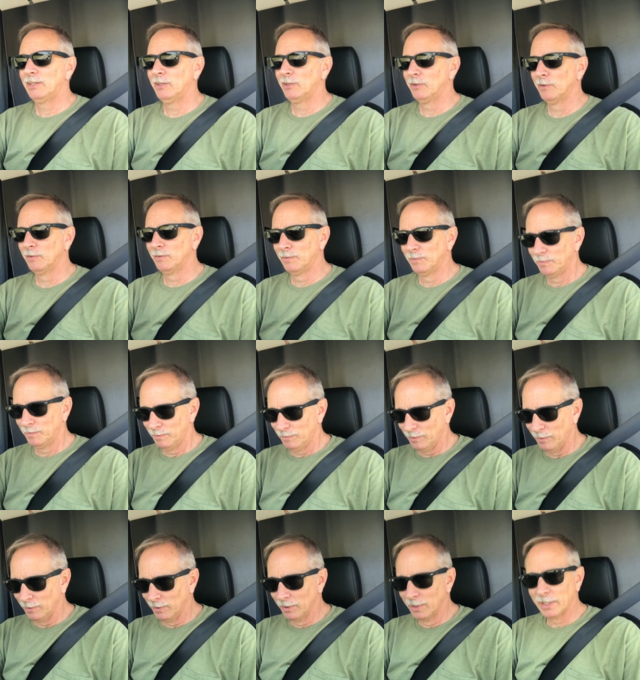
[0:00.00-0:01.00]

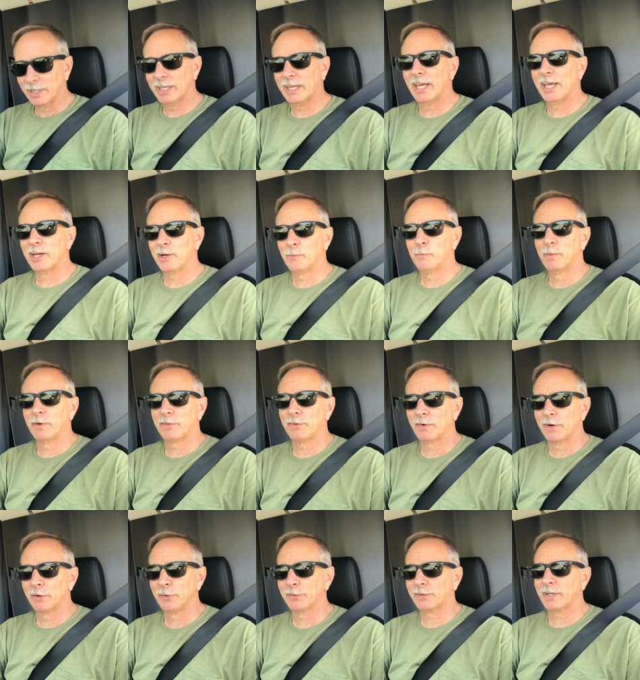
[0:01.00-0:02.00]
you look at them with
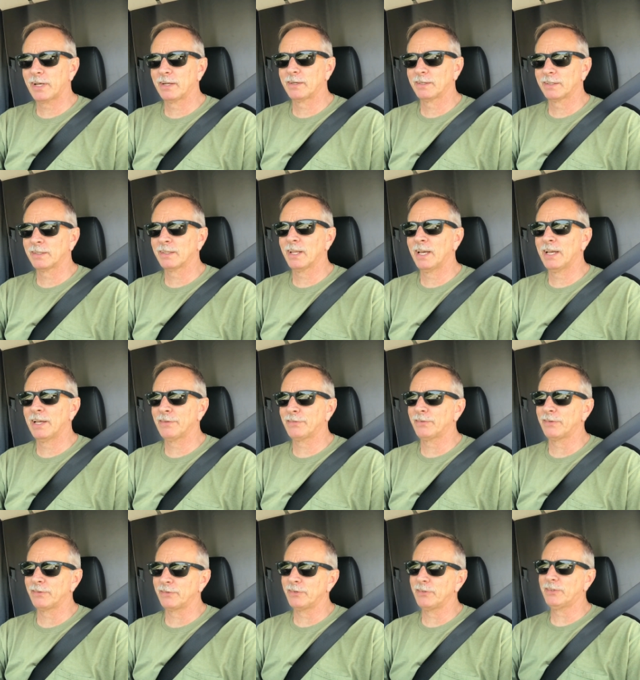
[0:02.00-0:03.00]
rose-colored
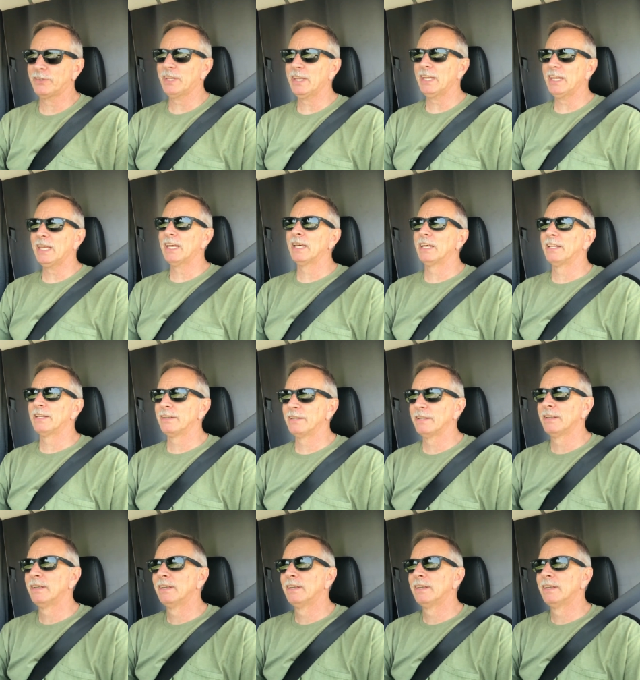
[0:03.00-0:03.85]
glasses. You tend,